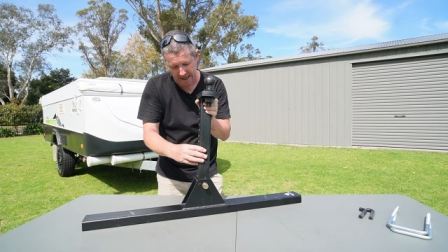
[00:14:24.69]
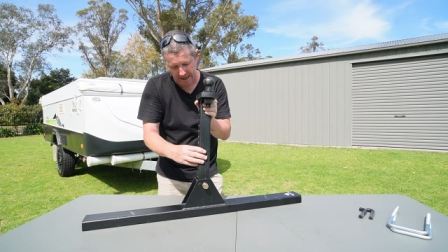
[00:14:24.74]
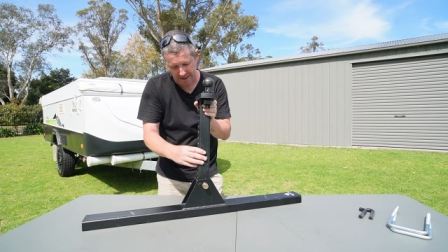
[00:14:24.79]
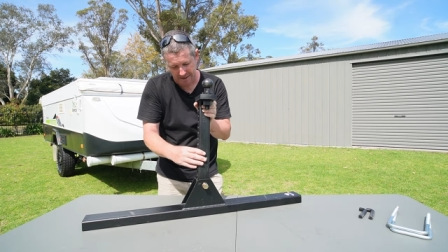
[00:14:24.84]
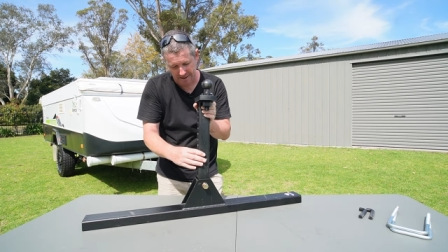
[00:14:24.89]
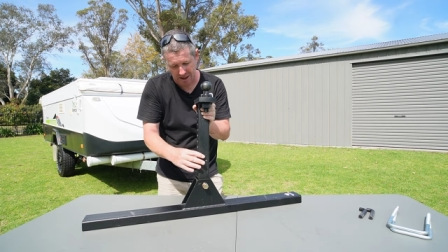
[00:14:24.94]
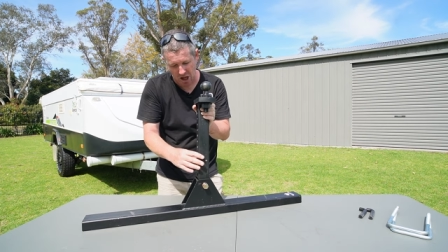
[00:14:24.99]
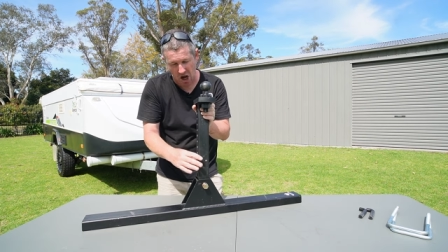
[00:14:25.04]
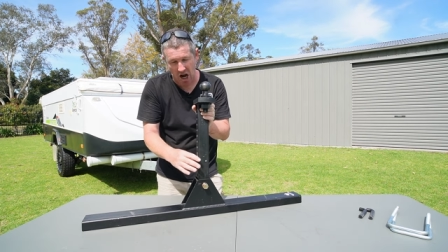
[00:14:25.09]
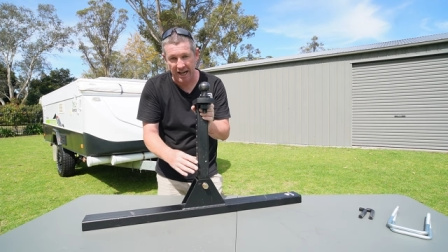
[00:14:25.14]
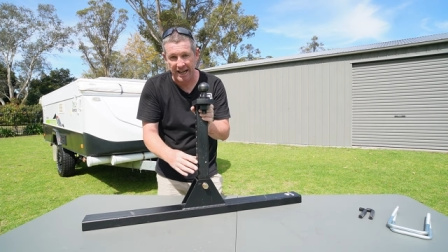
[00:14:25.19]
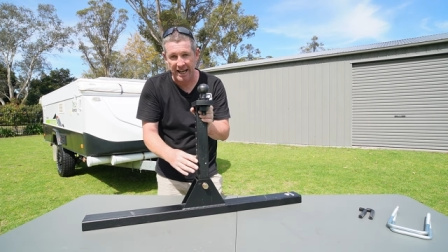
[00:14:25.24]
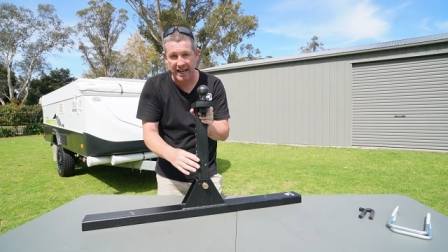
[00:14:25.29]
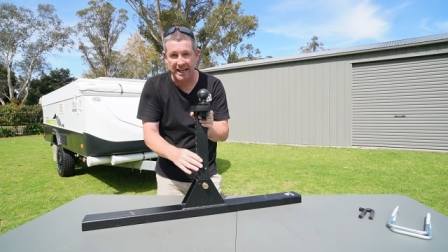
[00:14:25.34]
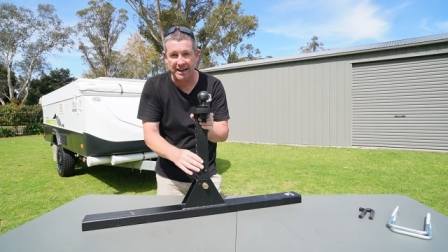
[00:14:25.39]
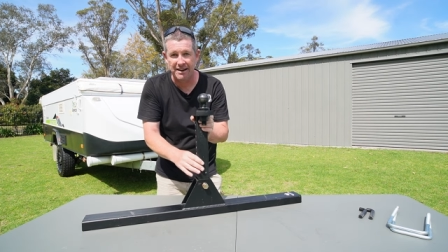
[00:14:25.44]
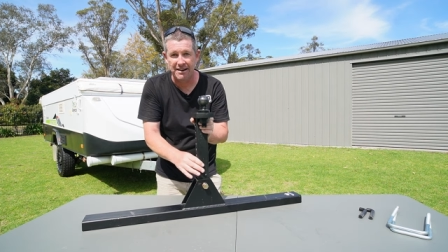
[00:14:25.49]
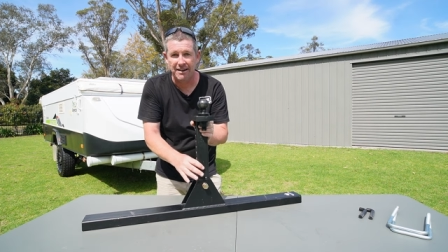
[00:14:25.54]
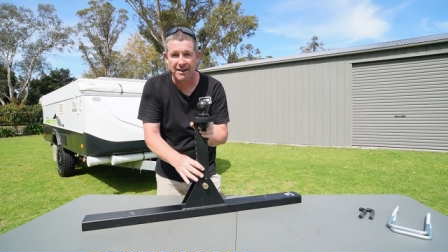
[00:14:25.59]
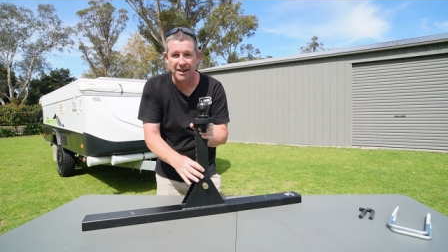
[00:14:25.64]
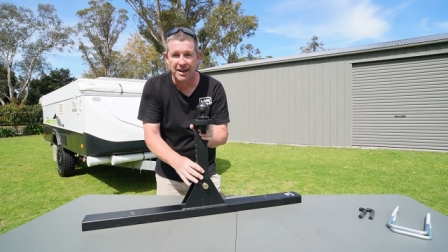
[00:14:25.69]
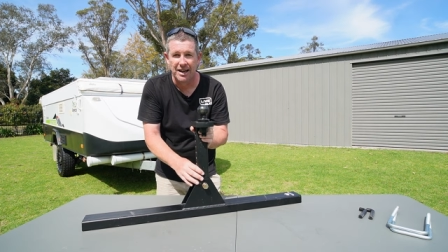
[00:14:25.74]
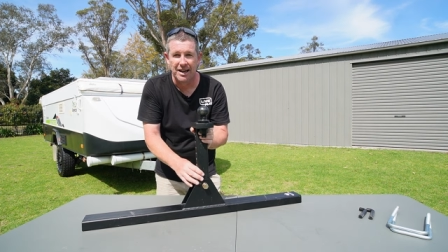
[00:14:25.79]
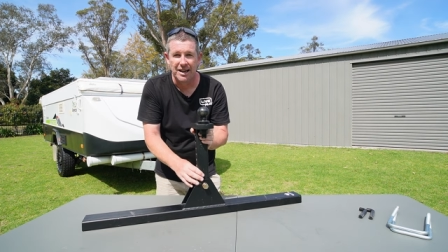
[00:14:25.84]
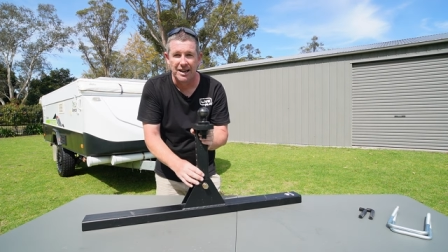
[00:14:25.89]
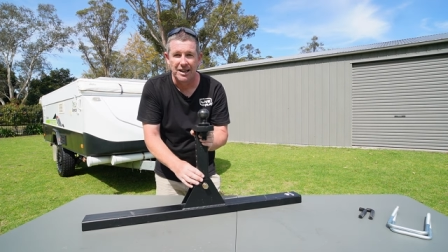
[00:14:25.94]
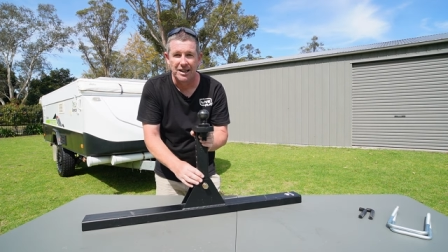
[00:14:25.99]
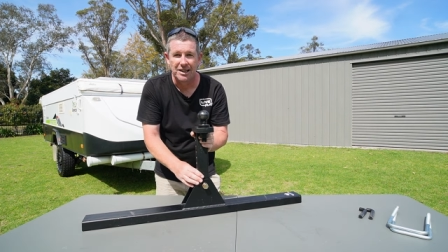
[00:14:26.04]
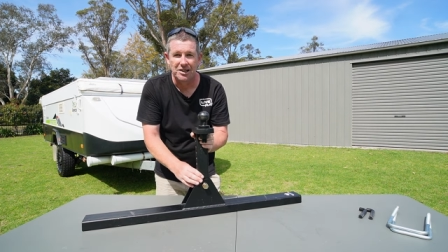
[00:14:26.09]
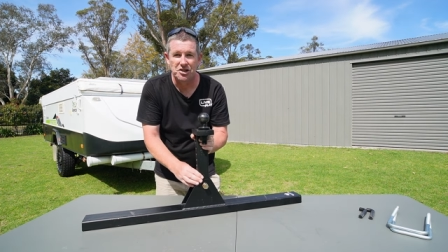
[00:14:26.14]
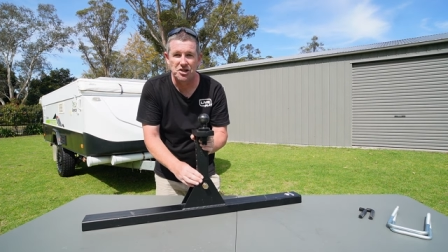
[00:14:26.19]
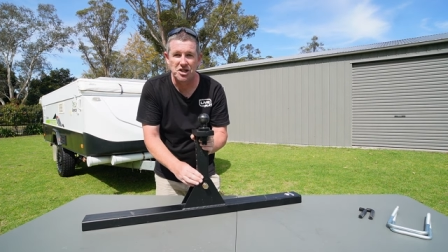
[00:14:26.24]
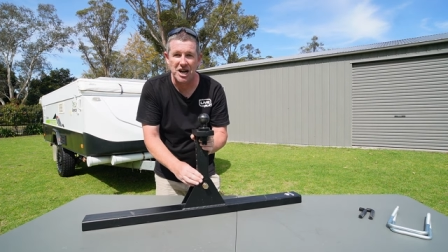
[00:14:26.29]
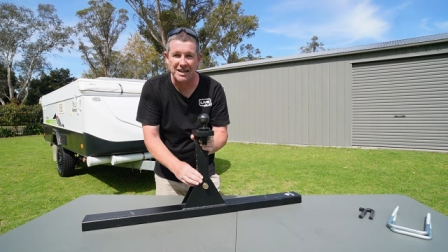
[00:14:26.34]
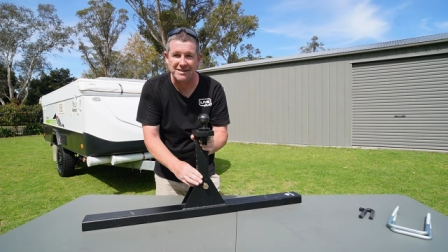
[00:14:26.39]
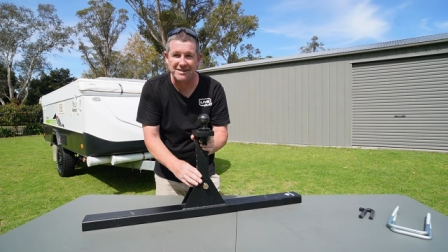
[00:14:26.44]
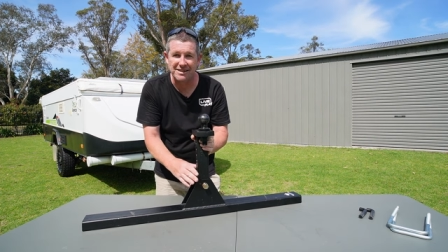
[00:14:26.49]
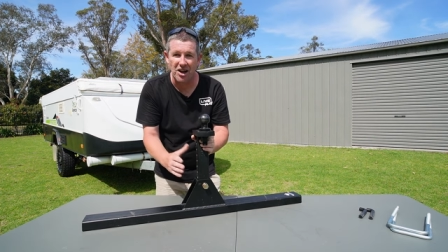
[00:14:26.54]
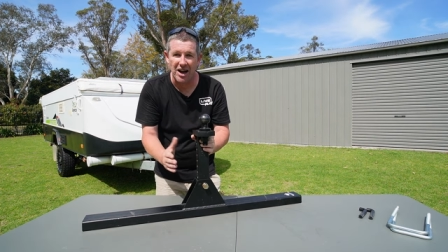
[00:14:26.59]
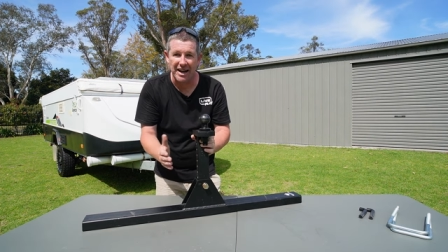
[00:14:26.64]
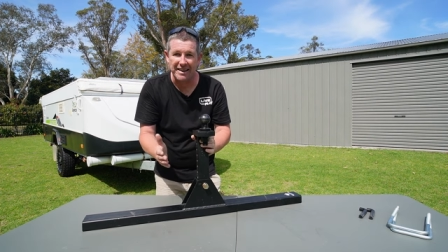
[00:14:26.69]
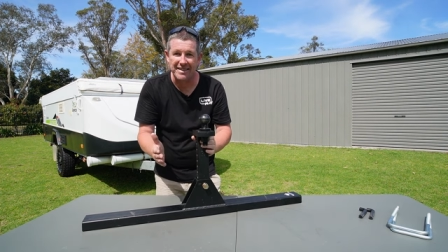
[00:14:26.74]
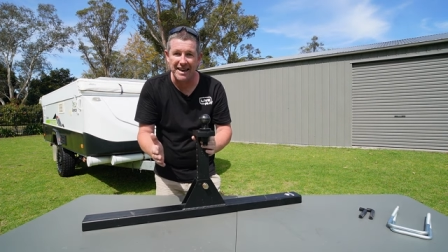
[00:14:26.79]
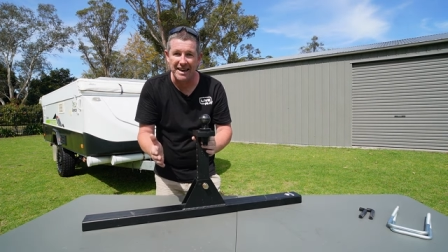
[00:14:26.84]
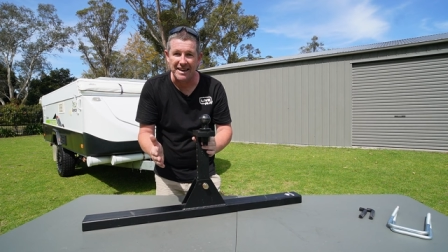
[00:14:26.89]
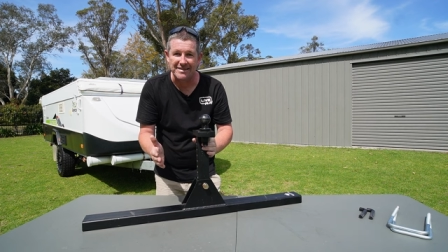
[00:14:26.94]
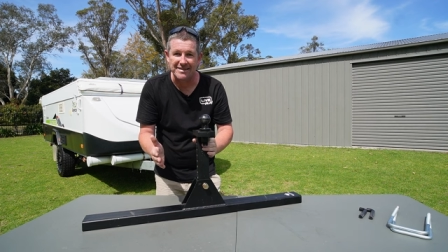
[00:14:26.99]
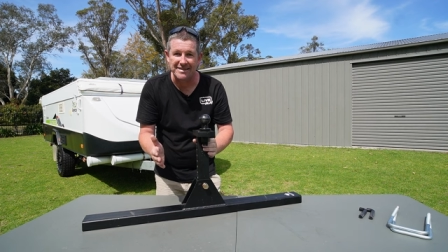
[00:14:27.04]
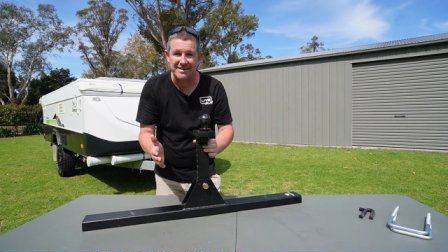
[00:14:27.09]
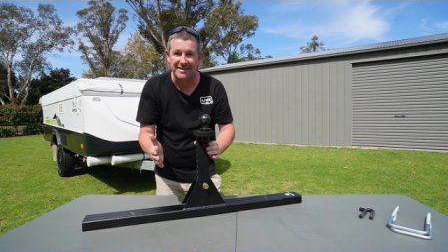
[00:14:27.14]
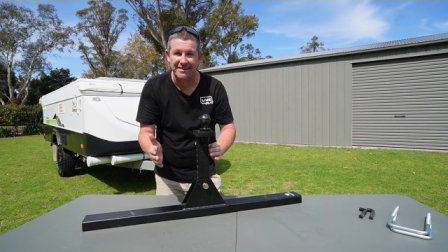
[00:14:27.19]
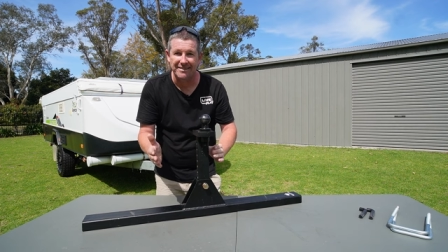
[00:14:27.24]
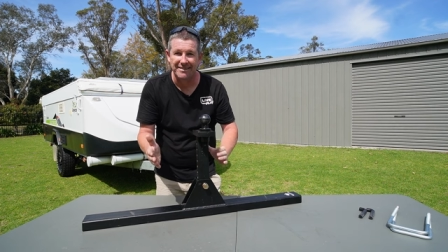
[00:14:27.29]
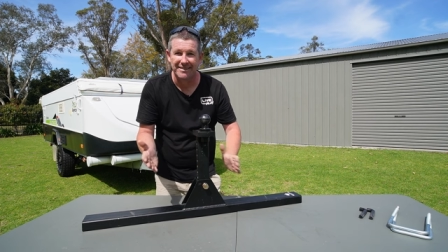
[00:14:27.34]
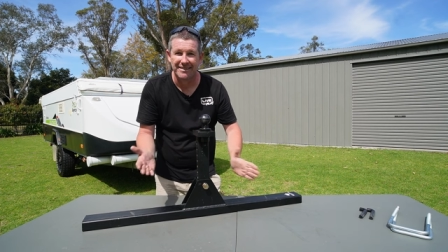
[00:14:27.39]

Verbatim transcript: slide in just like this.